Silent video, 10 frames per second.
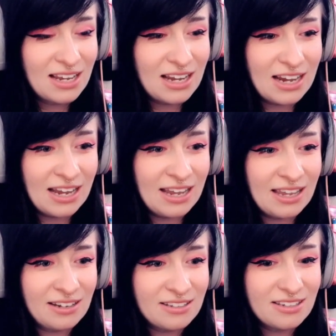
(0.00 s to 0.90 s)

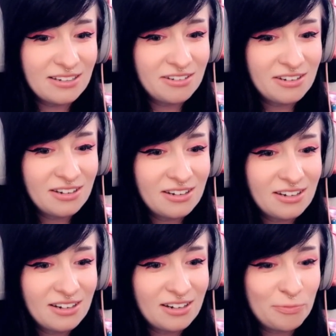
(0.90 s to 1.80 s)
and
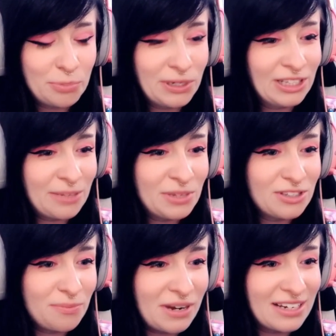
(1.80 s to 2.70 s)
putting them
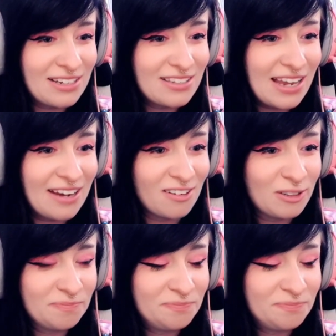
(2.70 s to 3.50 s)
into my container.